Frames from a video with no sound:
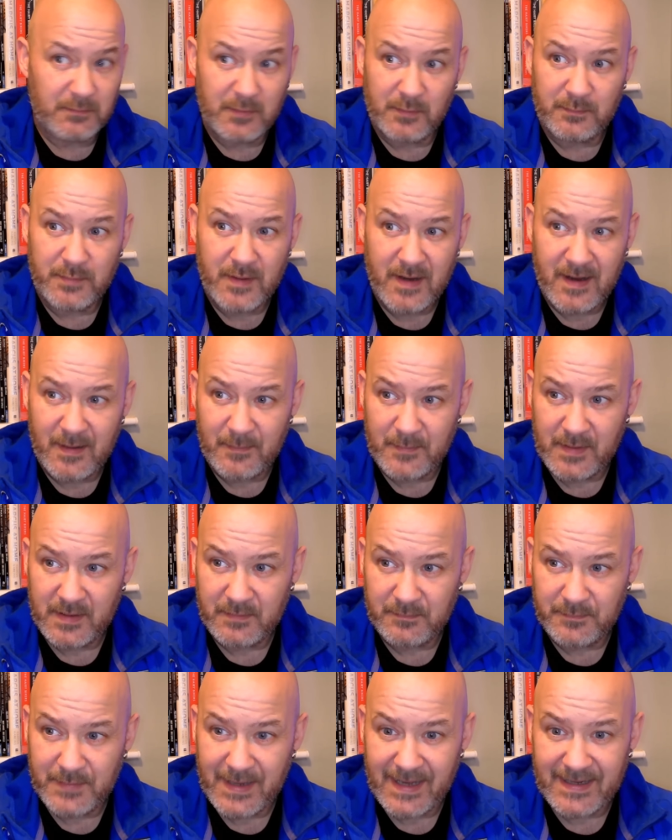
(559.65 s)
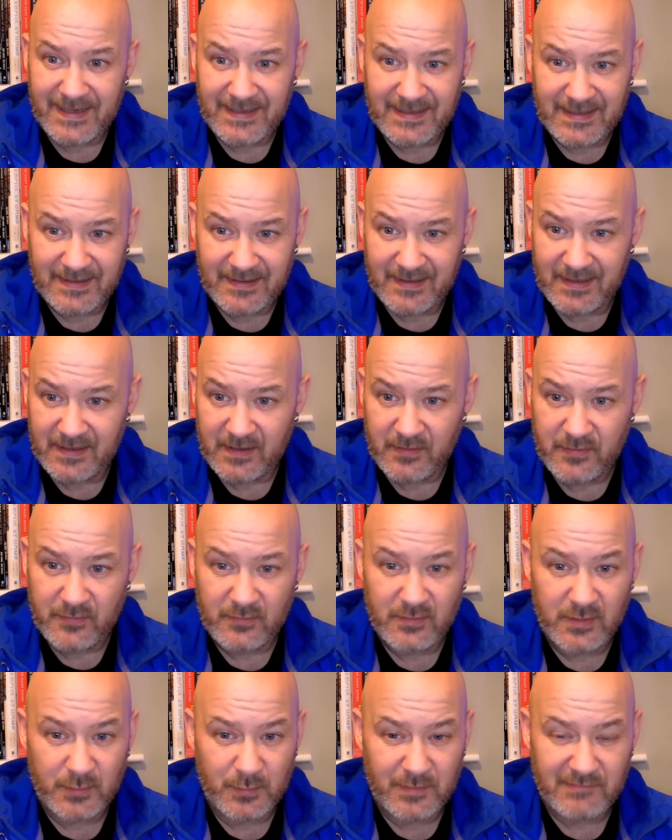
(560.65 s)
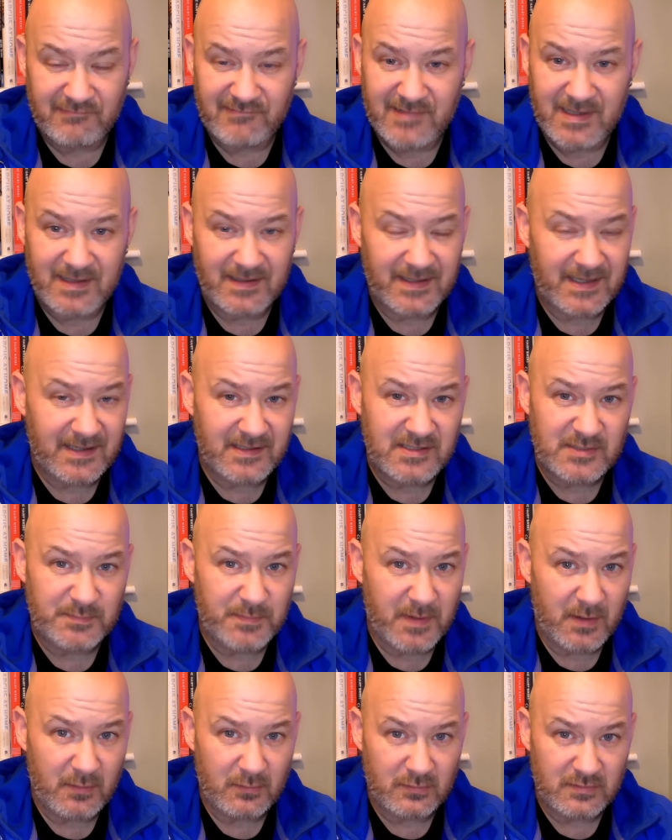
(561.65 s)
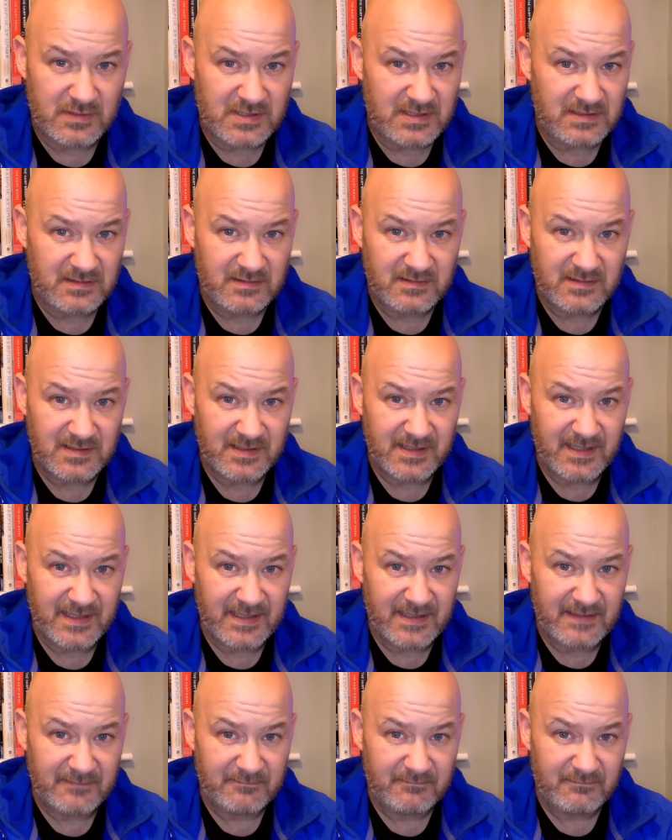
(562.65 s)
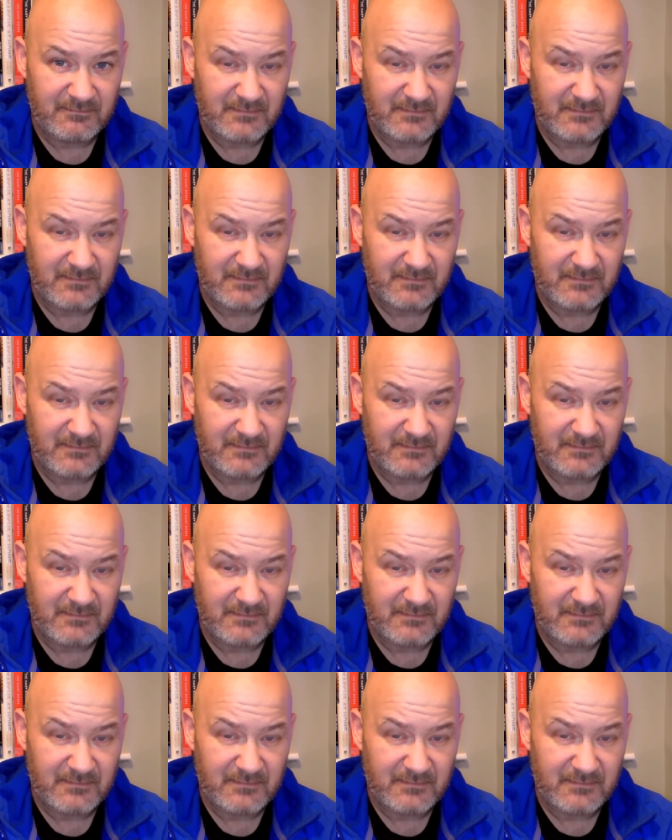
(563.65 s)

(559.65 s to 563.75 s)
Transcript: but Palmer and Bannon in there, I thought they were really exposed today.